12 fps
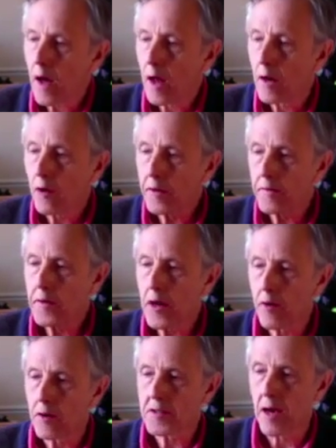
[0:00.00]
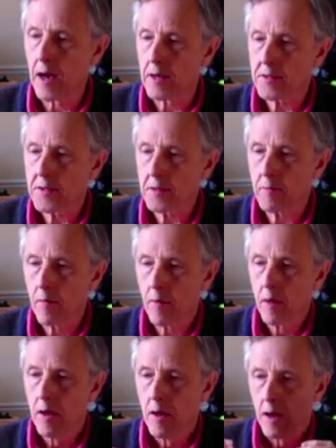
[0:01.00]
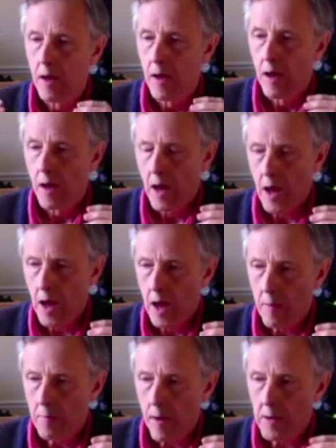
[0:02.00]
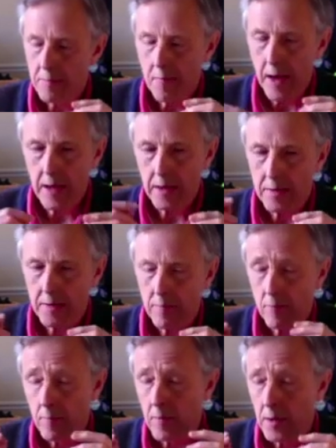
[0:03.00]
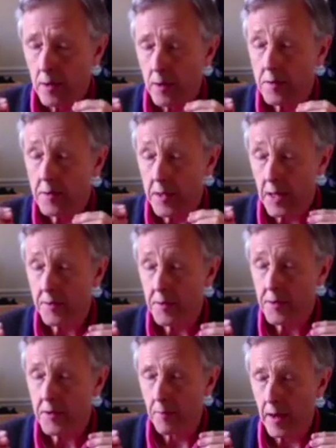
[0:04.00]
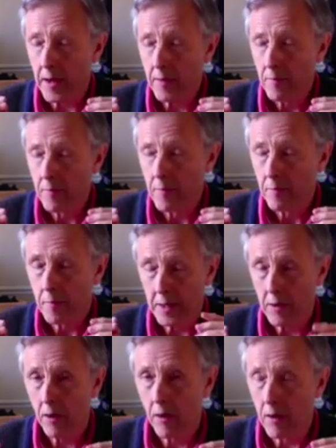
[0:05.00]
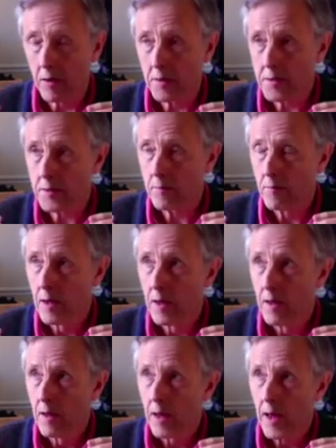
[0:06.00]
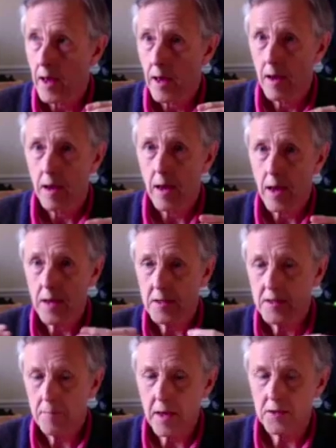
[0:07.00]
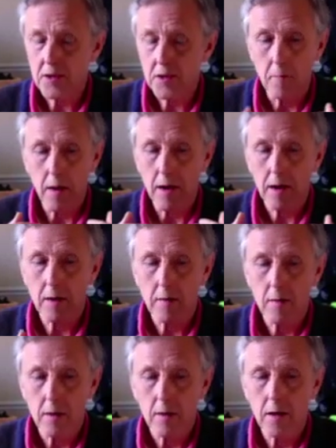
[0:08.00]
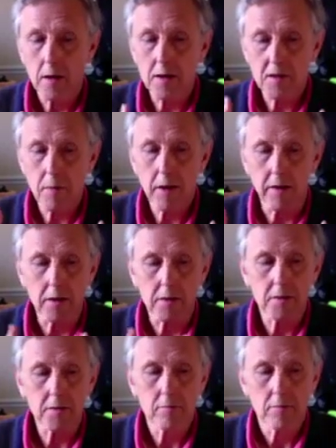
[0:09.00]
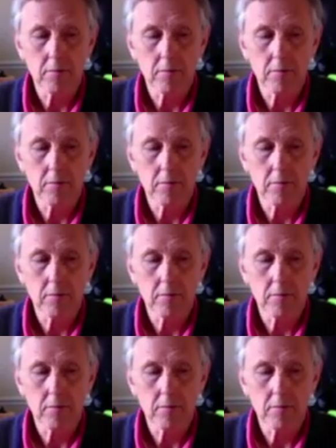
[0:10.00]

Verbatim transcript: lot of neuroscience has made sense to me because it speaks to my experience.